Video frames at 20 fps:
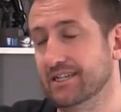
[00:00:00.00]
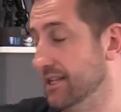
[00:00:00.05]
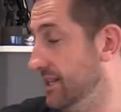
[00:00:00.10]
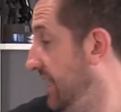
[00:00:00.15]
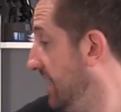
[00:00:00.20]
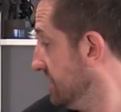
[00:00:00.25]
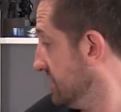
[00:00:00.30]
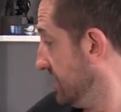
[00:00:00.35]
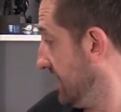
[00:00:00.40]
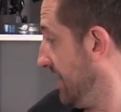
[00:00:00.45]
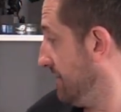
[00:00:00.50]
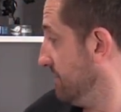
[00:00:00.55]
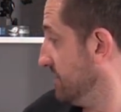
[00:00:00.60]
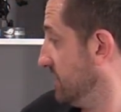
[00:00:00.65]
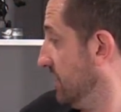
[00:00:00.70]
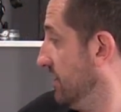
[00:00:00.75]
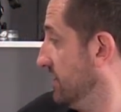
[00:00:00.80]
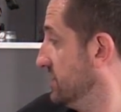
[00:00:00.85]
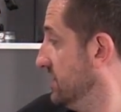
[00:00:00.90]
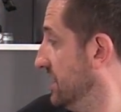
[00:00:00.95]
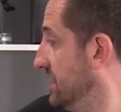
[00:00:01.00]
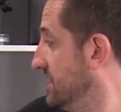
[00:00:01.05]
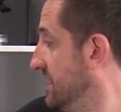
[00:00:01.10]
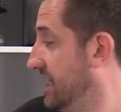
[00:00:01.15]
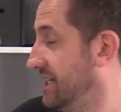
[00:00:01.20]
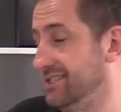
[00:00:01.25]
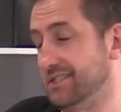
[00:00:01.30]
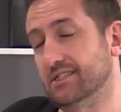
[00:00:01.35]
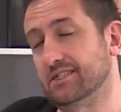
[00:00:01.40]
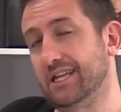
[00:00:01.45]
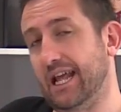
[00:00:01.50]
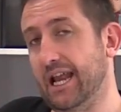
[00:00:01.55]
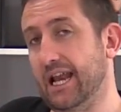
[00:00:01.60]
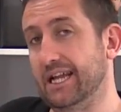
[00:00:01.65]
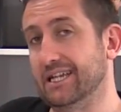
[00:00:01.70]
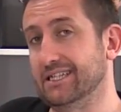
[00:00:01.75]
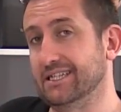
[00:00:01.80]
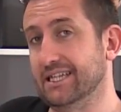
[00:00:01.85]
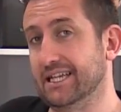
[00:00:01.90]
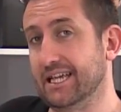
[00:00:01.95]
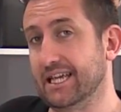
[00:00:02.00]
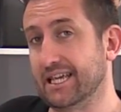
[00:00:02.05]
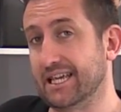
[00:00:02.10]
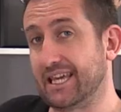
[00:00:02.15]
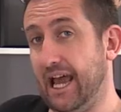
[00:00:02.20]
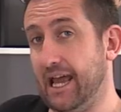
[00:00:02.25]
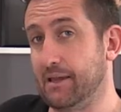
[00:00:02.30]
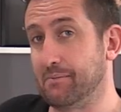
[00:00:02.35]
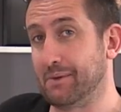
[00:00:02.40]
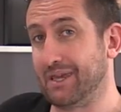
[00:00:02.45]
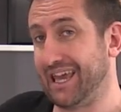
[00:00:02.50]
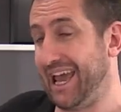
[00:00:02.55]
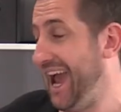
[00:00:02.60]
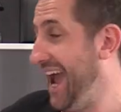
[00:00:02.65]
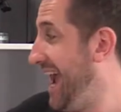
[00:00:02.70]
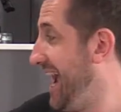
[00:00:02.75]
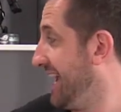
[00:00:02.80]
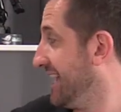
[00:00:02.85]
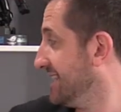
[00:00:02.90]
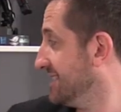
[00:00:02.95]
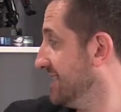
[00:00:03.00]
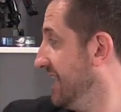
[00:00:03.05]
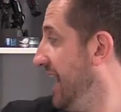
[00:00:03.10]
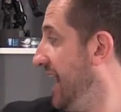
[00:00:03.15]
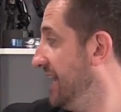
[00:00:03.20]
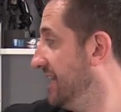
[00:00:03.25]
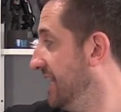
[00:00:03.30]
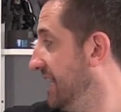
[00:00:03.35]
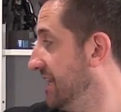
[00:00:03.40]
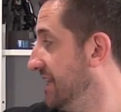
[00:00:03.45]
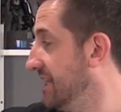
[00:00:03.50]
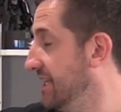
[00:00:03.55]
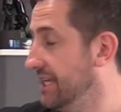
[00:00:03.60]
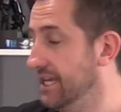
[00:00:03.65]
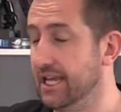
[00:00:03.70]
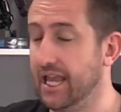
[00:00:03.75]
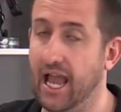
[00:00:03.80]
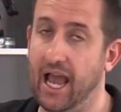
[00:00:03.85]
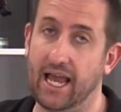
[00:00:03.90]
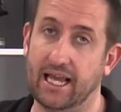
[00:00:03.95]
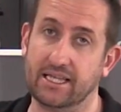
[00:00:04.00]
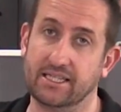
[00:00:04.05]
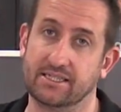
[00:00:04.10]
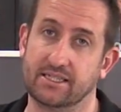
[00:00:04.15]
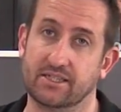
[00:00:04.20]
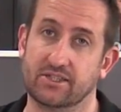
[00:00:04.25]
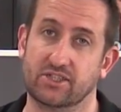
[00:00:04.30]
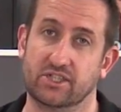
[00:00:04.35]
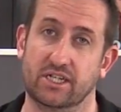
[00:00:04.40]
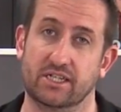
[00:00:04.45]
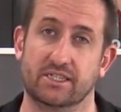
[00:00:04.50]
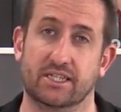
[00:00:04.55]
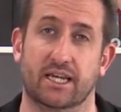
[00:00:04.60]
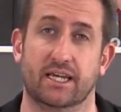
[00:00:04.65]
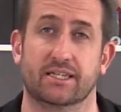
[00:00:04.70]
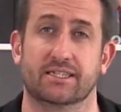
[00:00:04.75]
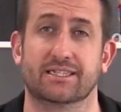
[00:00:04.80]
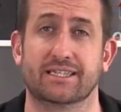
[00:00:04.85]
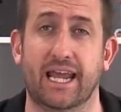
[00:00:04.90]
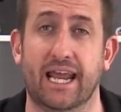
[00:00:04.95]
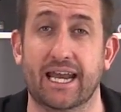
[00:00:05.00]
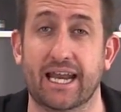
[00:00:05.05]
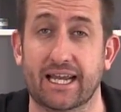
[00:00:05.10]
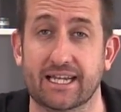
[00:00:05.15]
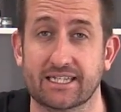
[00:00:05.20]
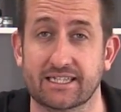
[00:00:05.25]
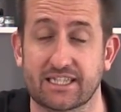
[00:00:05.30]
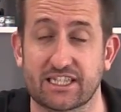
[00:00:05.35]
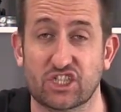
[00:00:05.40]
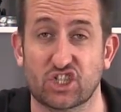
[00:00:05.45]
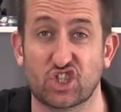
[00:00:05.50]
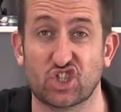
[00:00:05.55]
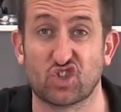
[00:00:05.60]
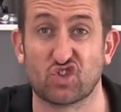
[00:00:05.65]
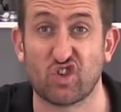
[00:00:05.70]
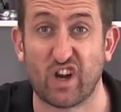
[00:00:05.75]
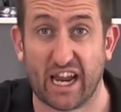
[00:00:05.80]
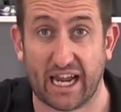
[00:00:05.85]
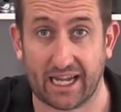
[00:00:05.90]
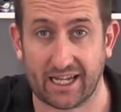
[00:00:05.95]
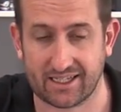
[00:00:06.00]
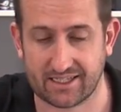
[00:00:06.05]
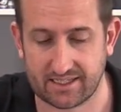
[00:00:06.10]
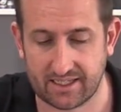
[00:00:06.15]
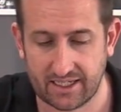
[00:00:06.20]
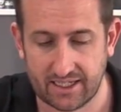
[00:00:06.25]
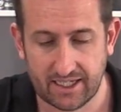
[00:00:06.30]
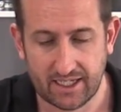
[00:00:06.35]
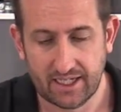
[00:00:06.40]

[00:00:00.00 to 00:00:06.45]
that's the MSI GTX 1080 Gaming X and then the Asus GTX 1080 Strix.